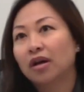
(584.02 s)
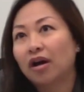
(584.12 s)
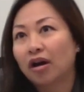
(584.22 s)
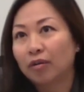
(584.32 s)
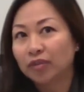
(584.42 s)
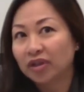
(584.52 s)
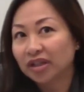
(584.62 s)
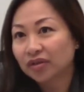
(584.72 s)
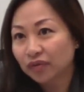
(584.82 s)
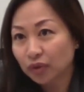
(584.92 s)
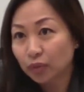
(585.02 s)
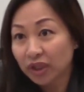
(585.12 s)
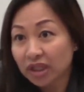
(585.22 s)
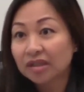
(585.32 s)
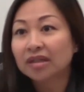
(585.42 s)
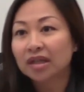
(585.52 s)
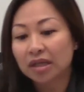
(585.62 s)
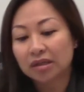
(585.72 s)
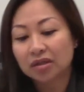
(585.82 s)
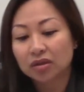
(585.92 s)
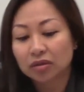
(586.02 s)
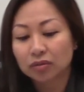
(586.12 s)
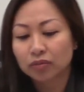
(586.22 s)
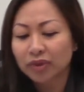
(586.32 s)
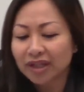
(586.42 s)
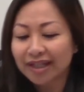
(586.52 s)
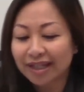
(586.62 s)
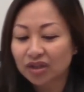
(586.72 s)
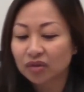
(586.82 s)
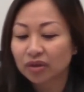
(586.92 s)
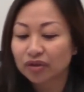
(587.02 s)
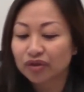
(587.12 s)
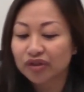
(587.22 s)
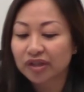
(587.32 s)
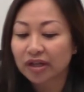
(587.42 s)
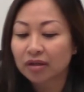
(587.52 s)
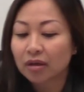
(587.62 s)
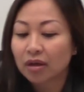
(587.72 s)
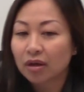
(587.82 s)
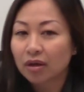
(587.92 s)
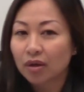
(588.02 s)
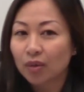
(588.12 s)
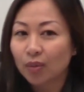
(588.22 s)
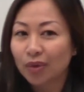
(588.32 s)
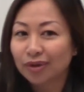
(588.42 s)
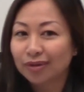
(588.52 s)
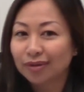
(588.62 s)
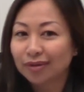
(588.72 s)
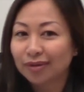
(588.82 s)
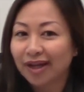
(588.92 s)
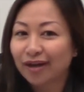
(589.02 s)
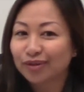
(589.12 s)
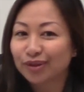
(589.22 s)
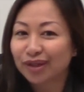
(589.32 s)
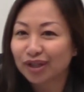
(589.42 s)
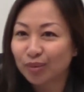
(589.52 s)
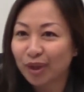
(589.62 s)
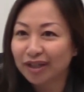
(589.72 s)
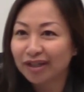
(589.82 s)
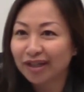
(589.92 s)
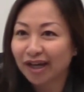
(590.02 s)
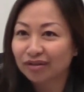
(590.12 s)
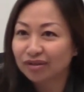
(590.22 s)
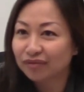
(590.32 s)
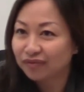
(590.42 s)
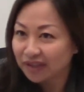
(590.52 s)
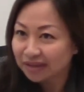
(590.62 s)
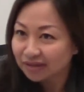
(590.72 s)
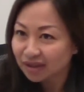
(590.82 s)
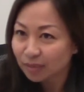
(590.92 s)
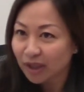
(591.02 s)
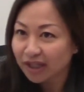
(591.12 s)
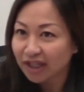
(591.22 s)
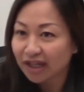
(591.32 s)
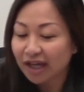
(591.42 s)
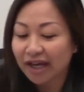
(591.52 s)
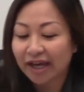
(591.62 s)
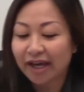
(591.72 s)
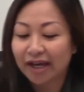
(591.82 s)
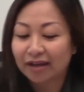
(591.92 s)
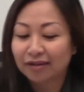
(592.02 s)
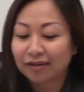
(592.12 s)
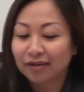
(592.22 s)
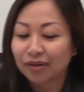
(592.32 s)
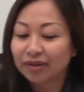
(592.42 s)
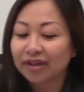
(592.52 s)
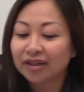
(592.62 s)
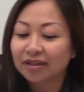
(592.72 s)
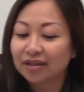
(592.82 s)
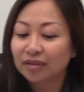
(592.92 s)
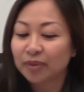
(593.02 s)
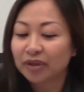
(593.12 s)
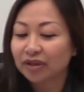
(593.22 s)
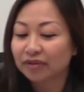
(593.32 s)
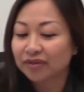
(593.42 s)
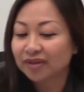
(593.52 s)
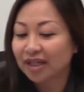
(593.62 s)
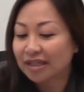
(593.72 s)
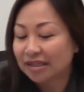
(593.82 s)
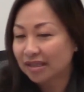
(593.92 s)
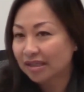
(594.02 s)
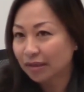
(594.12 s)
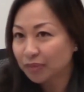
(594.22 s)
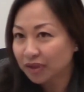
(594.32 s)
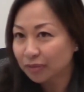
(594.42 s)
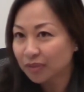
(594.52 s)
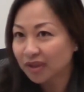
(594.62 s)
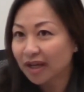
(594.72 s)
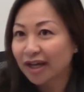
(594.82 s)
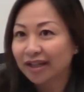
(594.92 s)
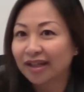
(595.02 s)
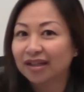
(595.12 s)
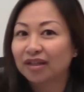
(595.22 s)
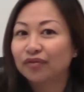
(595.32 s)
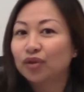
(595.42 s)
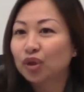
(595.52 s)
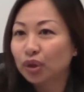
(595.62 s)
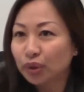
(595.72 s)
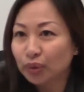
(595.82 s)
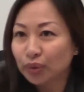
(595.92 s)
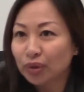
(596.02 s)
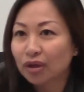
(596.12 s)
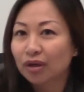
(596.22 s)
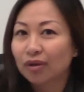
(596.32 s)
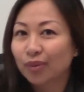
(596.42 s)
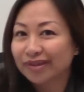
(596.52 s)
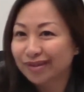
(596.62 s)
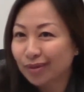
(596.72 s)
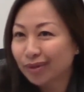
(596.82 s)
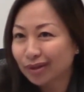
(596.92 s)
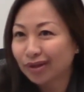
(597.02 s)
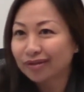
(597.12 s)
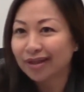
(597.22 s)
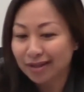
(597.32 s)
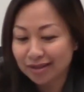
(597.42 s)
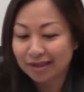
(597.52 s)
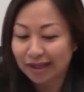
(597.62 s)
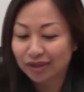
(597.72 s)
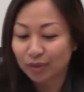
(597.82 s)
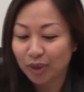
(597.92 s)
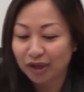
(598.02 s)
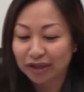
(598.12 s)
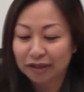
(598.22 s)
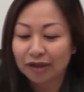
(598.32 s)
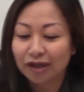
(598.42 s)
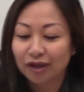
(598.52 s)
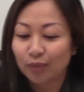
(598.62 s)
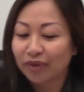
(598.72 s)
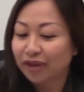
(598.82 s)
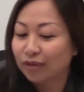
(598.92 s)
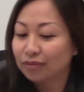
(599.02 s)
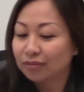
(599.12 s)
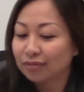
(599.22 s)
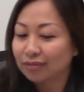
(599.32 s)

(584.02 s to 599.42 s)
the next few weeks is to really get to understand how to look at your body, how to feel your body, and learning a little bit of signs and symptoms that give you clue what's going on inside your body without